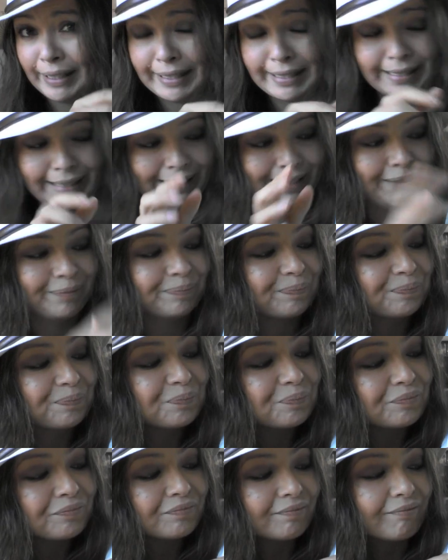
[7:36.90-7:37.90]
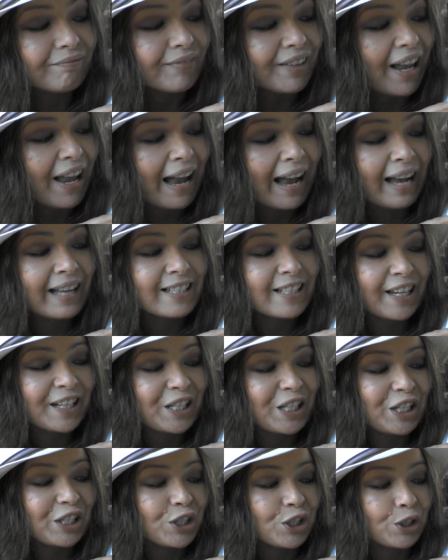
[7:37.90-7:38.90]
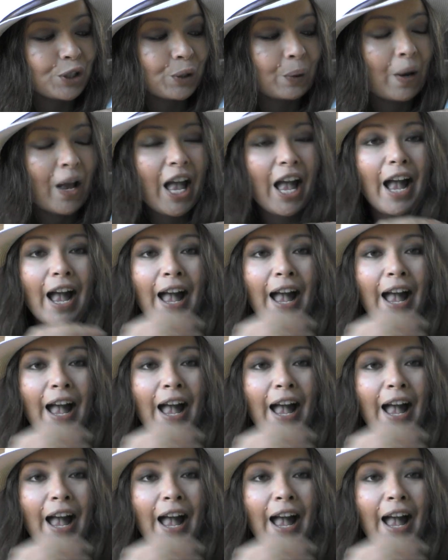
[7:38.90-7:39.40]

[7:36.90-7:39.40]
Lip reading: plenty as I need to.